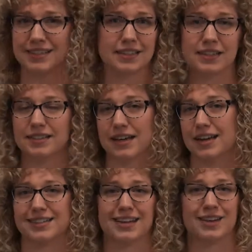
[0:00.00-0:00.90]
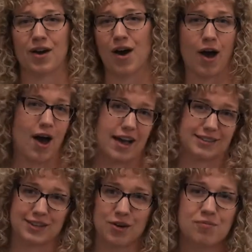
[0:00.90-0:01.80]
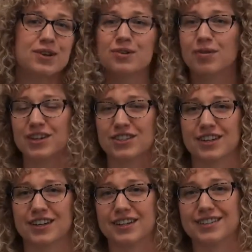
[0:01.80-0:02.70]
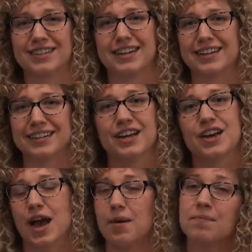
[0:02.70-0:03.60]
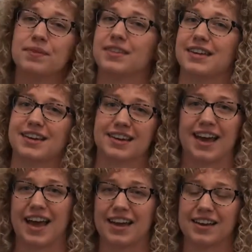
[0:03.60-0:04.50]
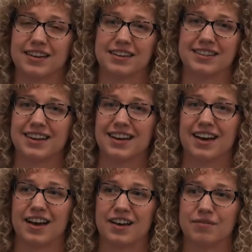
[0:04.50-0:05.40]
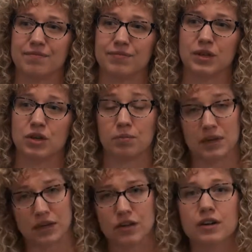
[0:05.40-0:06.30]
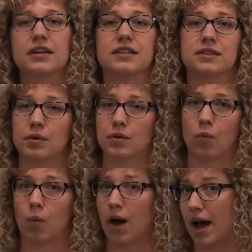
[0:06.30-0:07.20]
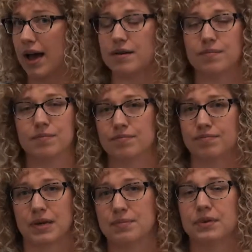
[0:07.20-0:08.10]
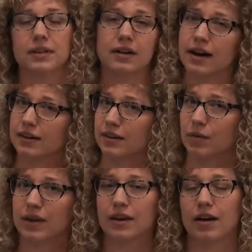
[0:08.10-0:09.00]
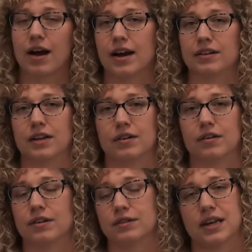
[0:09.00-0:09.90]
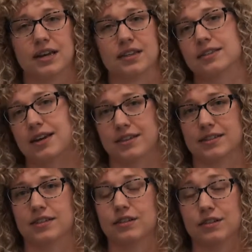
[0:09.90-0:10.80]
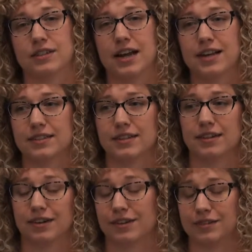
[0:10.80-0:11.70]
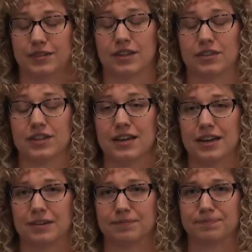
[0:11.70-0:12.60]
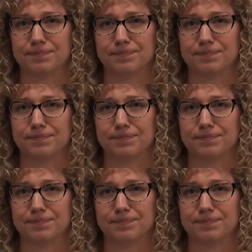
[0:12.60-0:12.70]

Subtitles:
skill sets, like asking opening questions and empathy, and being curious about why people are acting the way they are acting, or taking the stances that they're taking.